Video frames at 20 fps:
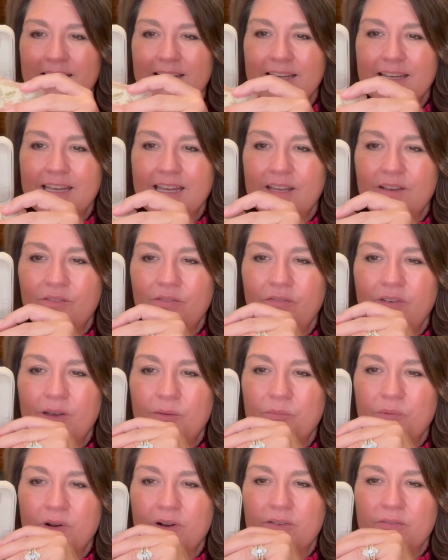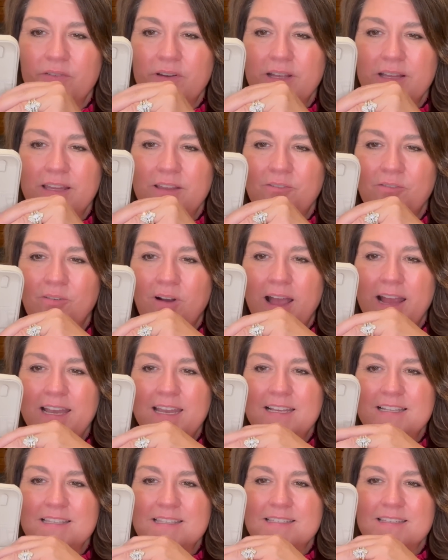can fit perfectly right
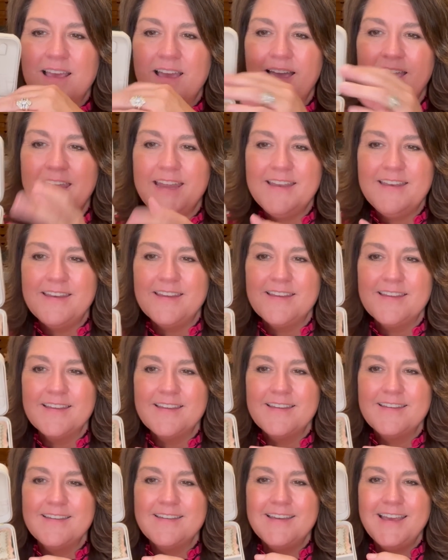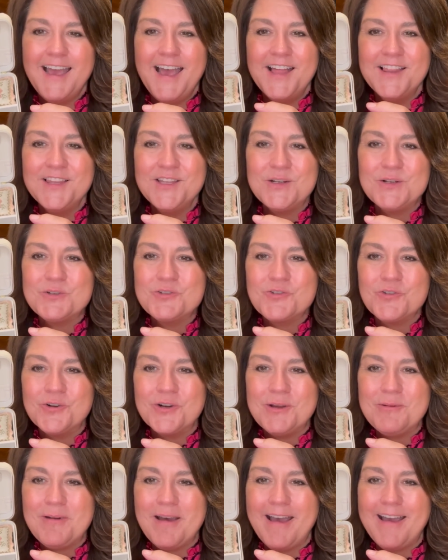inside a little
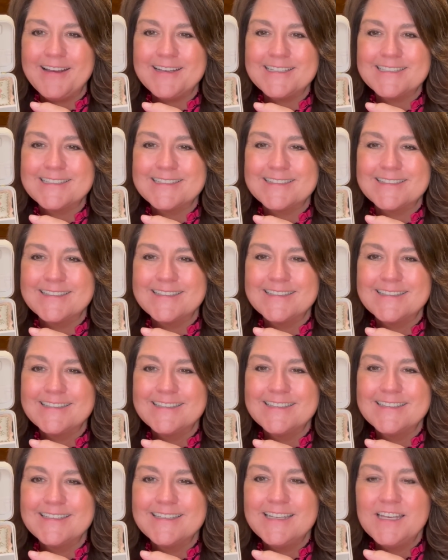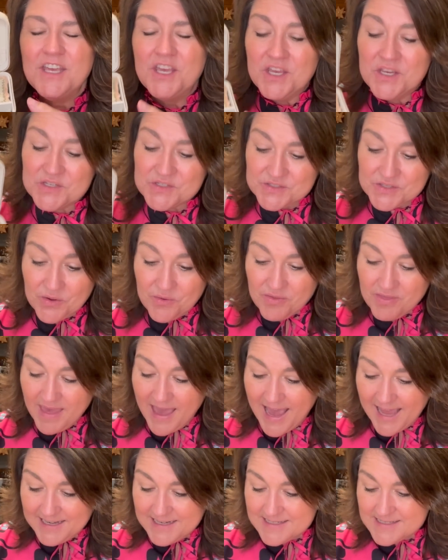jewelry box. So
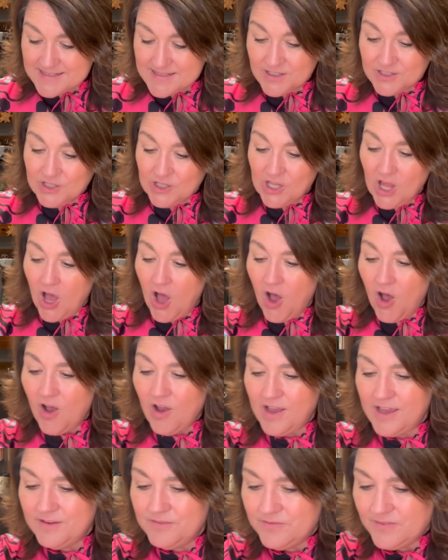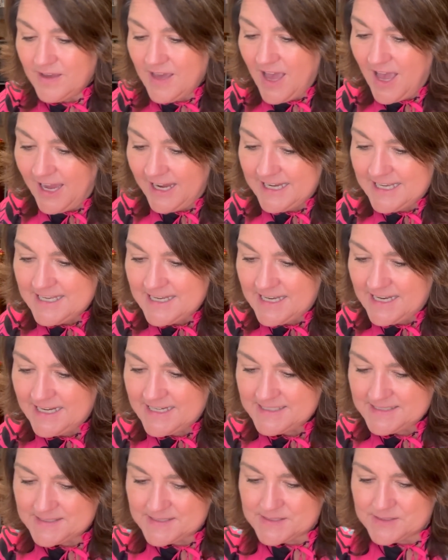that is the Law of
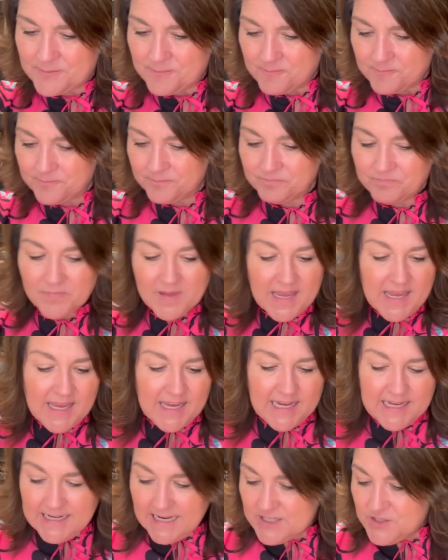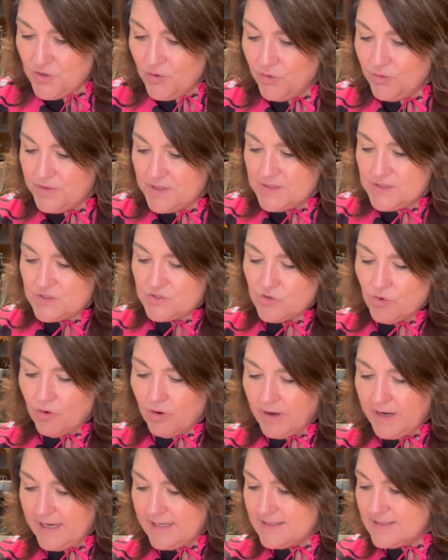Kindness. And I told the
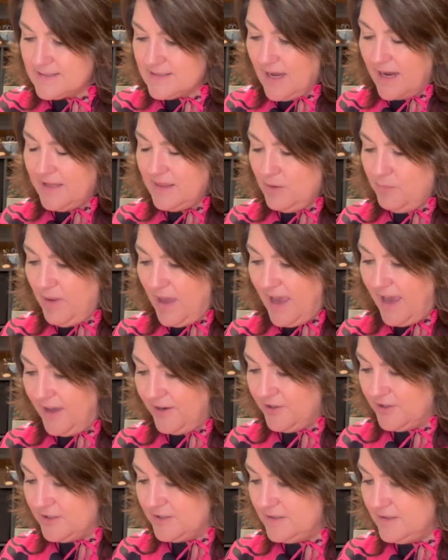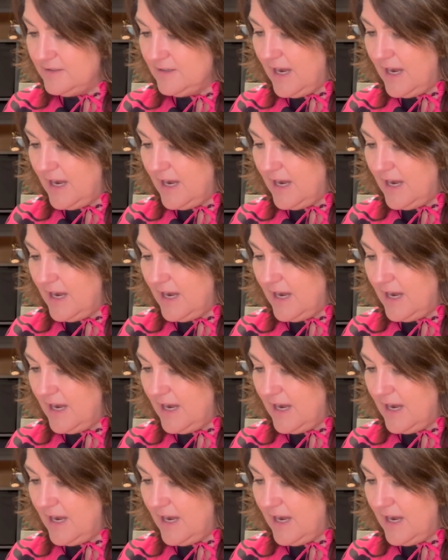story inside the pattern.